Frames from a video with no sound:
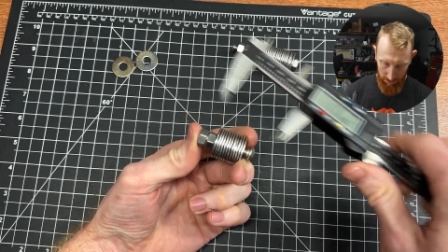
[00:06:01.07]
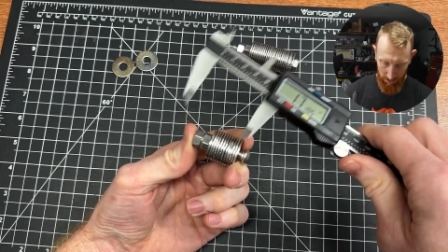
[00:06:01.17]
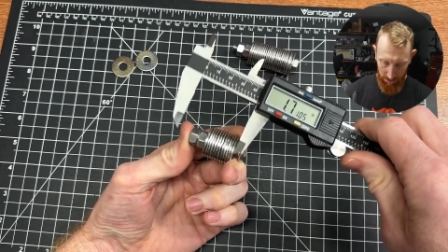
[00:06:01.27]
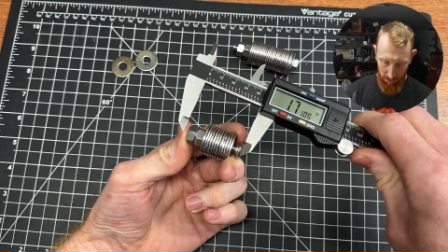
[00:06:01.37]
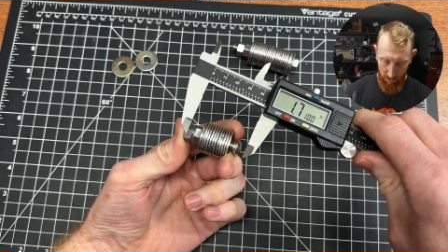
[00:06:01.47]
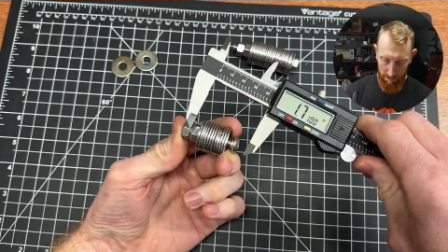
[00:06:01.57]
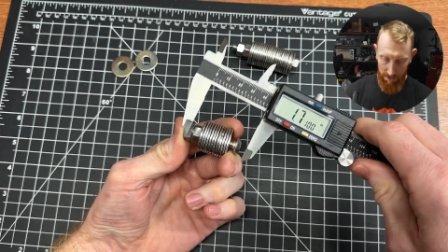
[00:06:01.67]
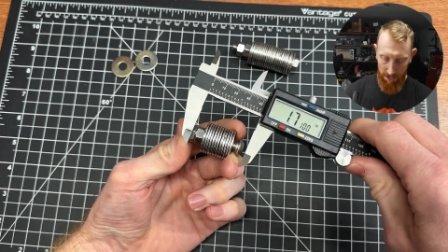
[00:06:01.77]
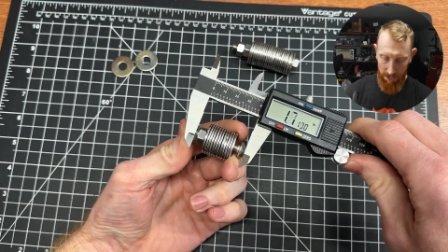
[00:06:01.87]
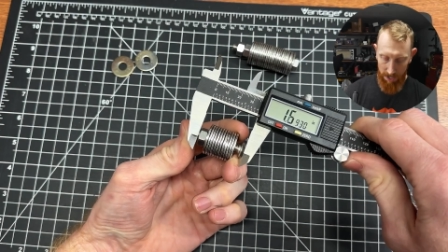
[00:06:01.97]
So this would
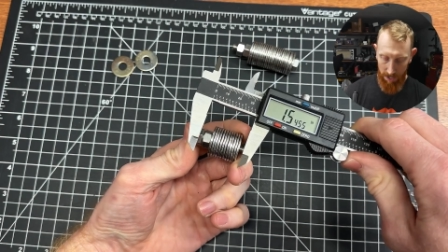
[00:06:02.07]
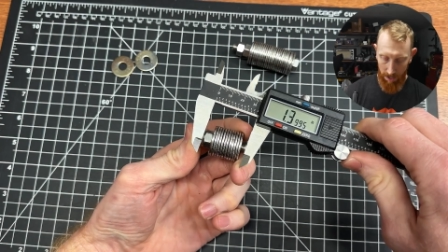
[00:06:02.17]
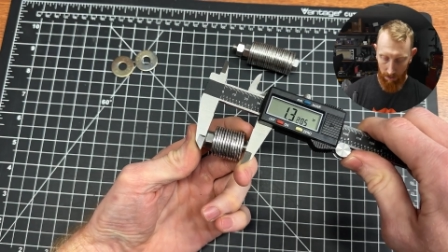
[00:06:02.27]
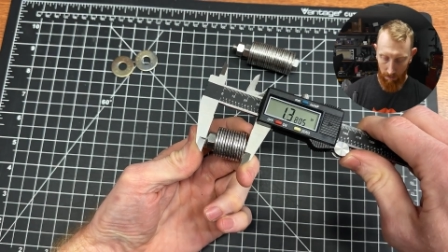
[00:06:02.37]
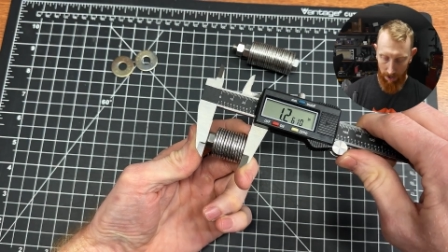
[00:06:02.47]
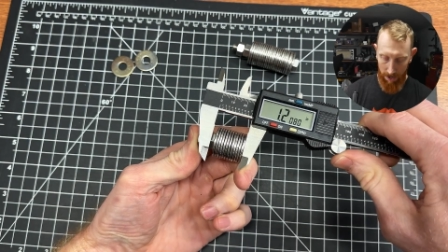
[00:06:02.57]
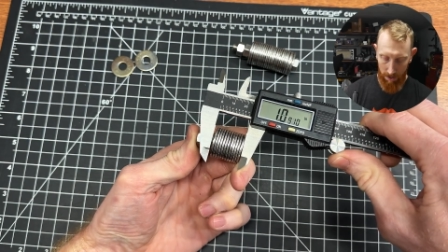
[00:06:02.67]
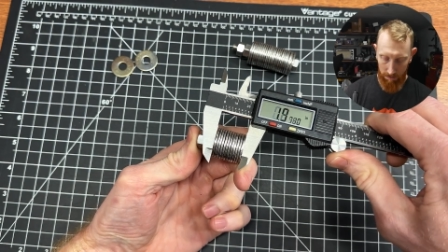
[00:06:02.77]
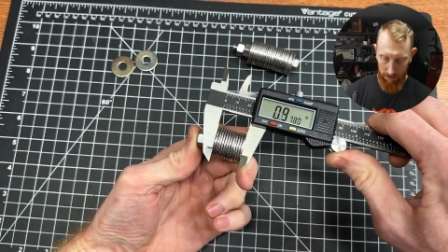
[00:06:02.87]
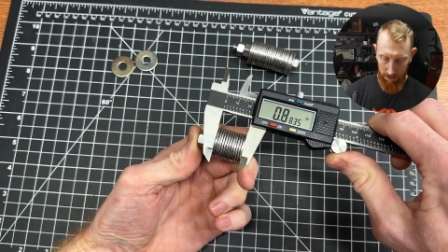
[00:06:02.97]
be
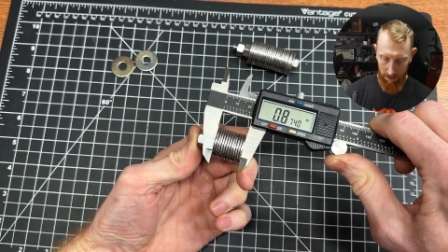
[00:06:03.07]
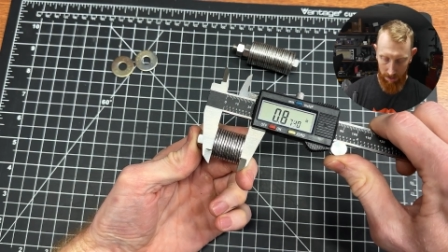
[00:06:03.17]
around